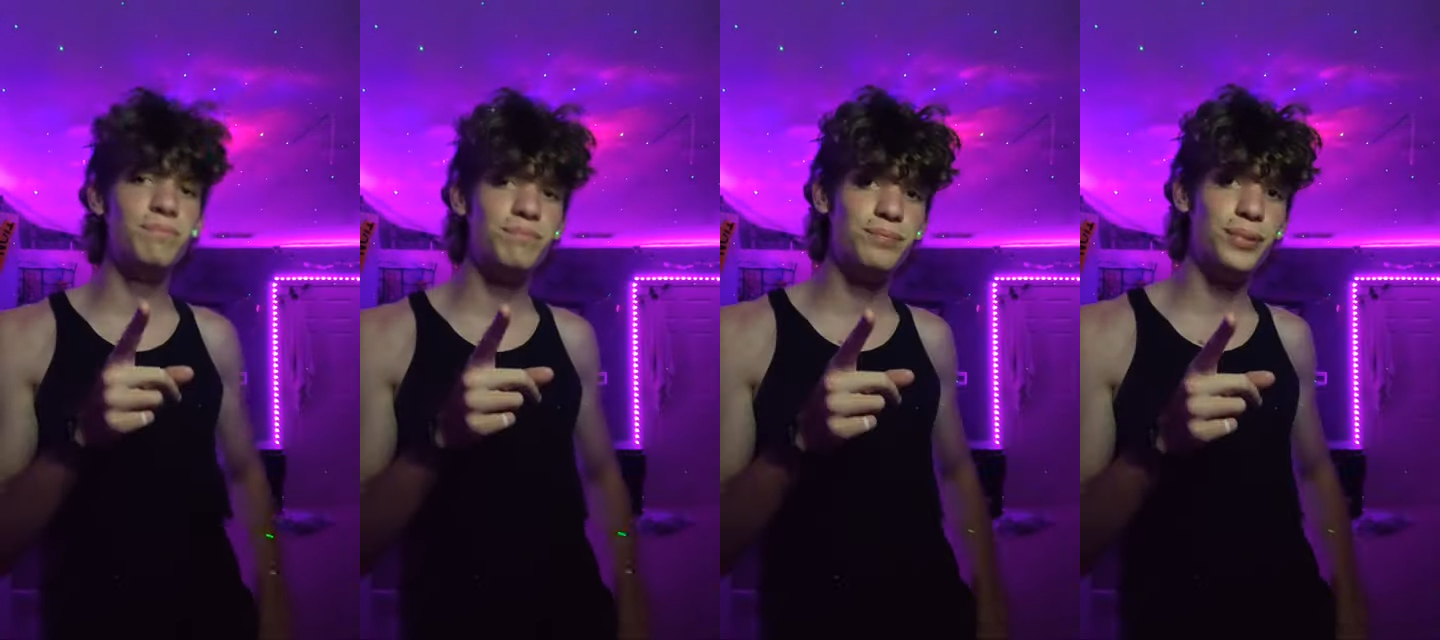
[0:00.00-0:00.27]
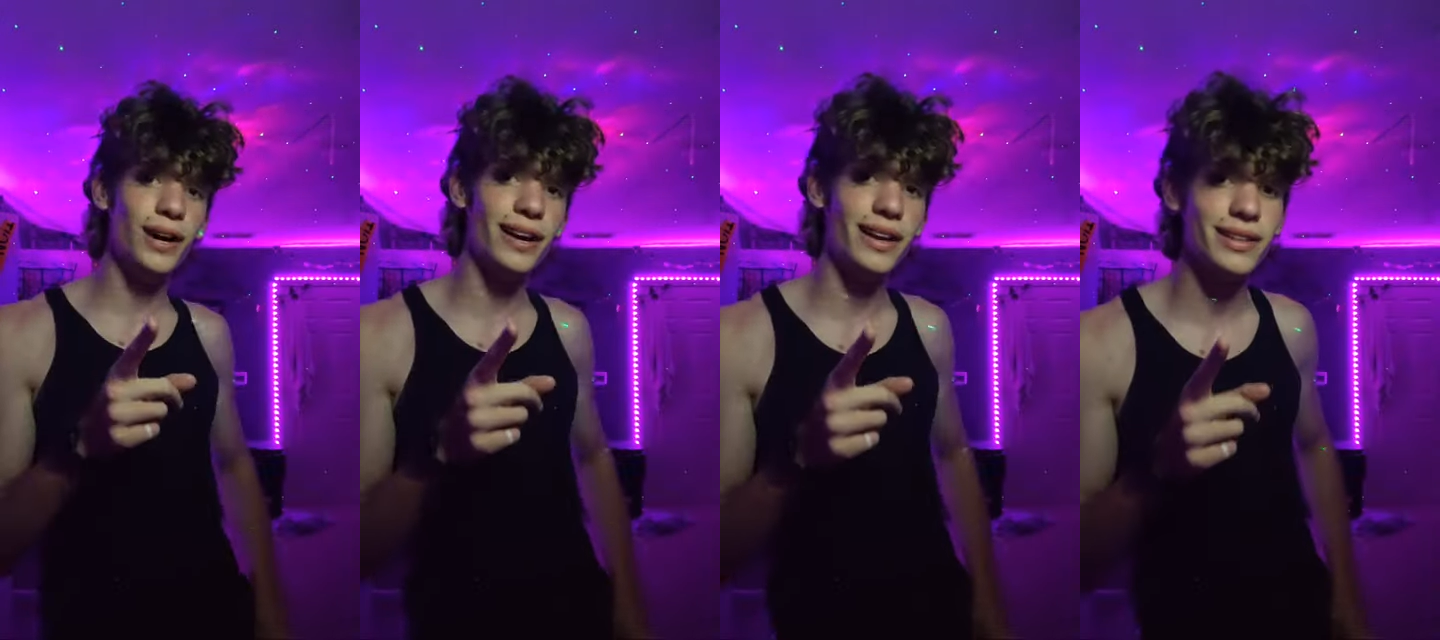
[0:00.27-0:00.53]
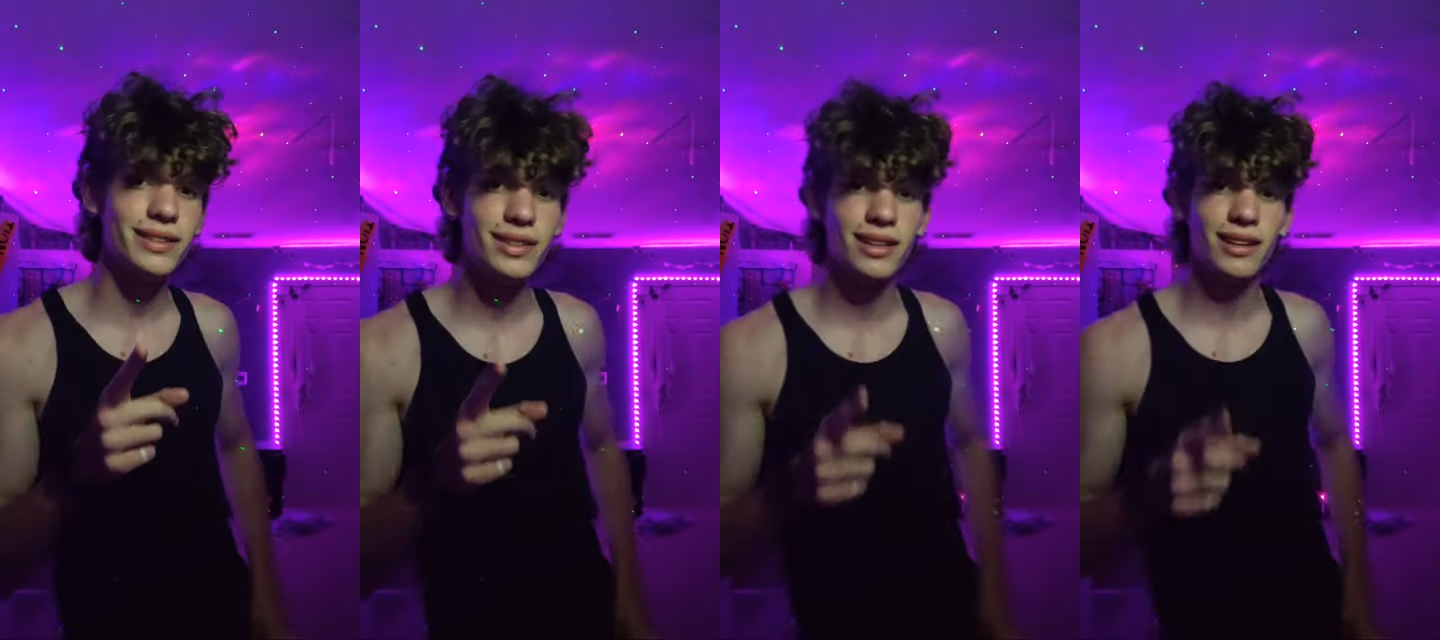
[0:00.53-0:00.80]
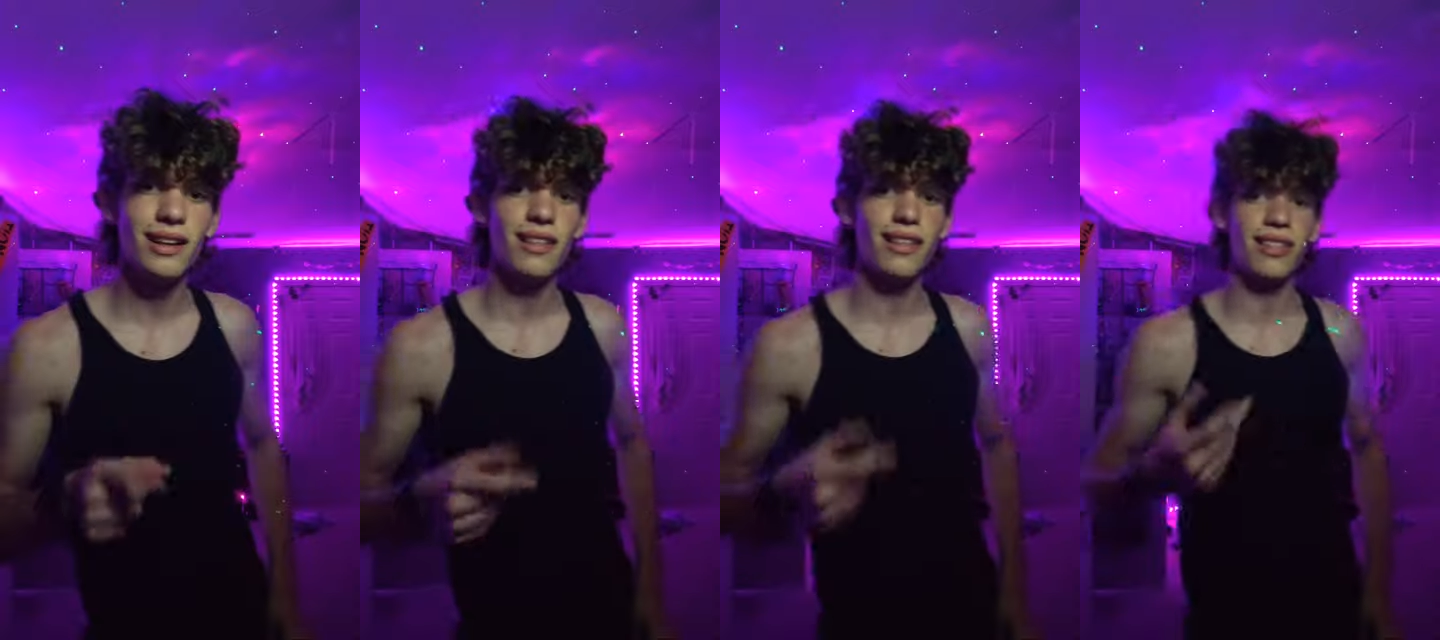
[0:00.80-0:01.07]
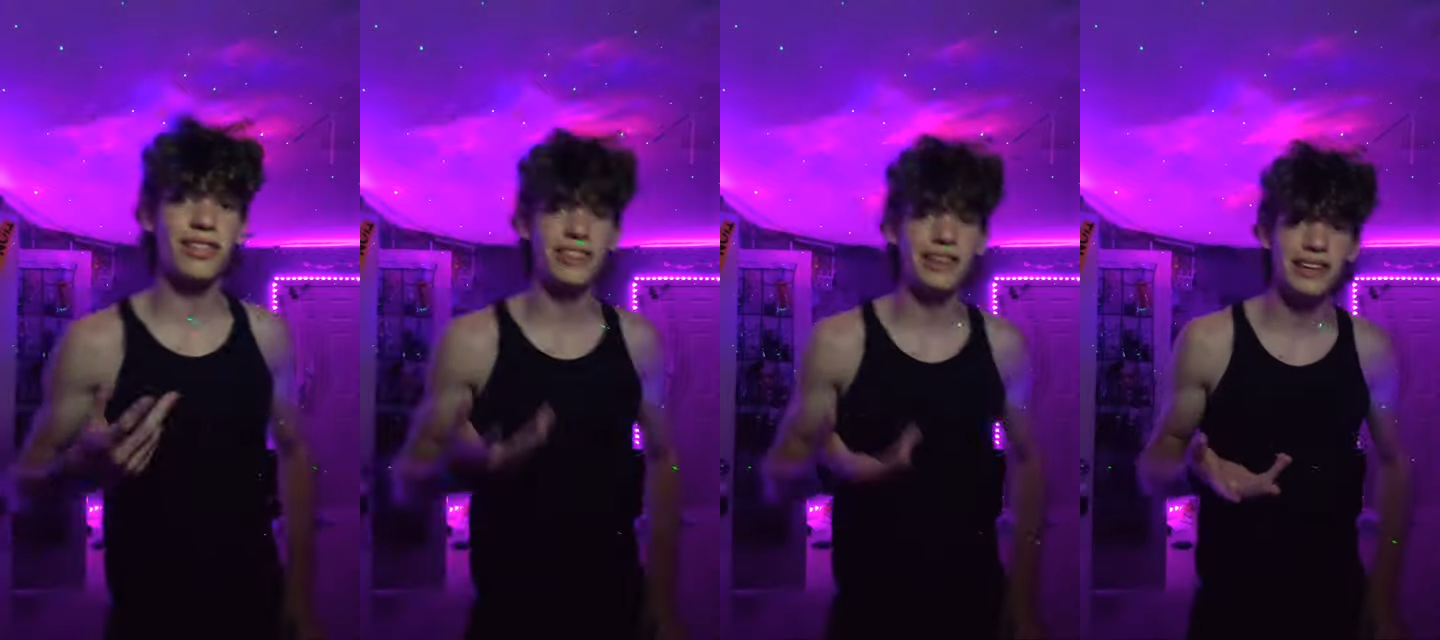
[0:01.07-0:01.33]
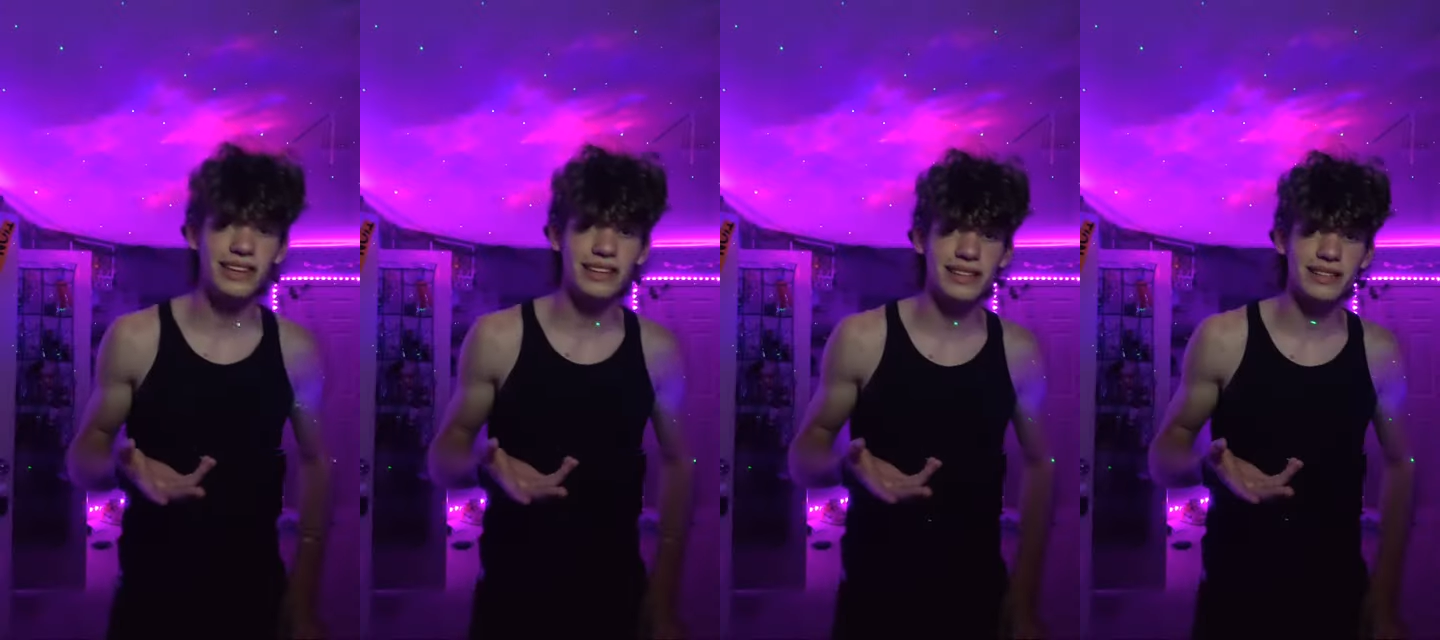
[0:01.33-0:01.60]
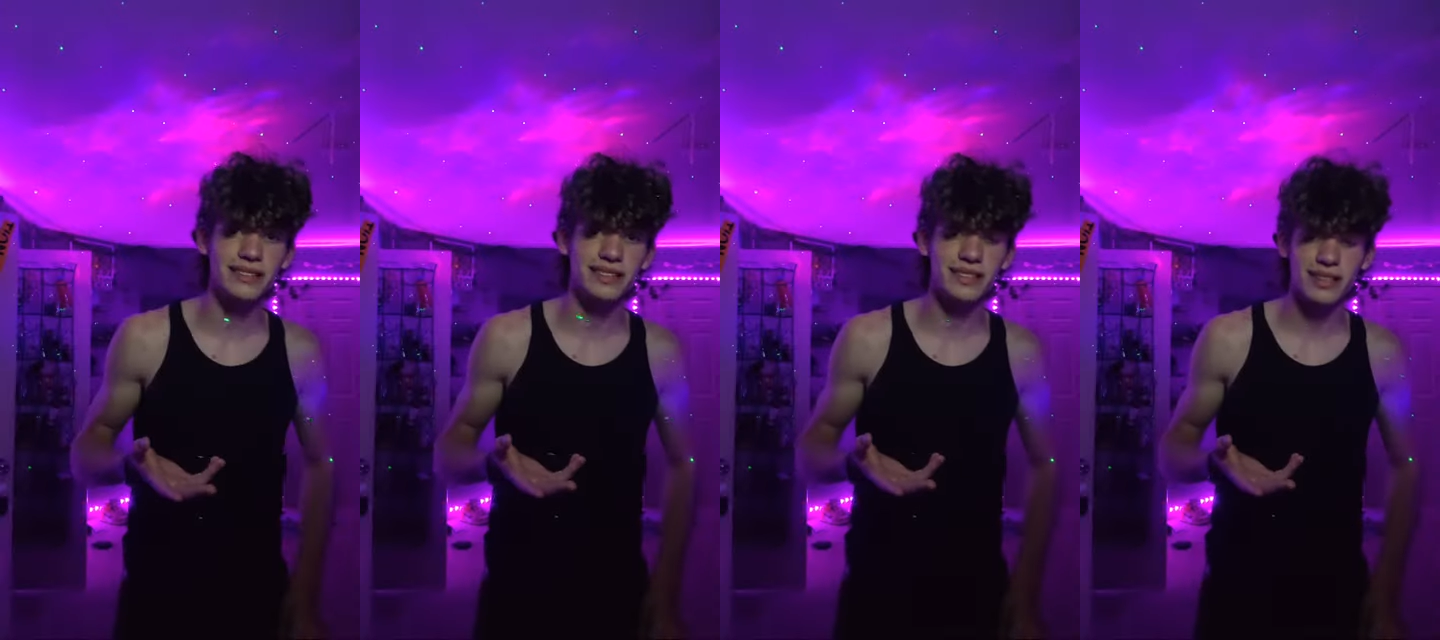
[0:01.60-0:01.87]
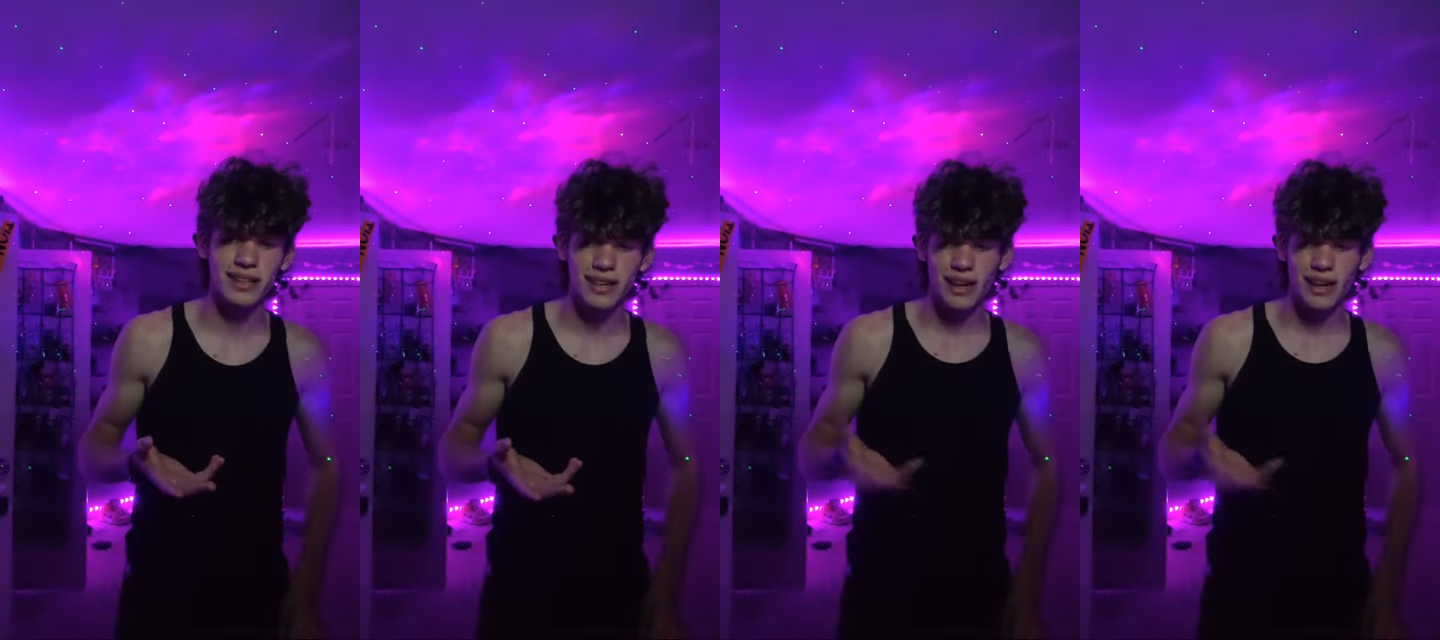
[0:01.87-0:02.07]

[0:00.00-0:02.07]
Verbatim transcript: but the thing is,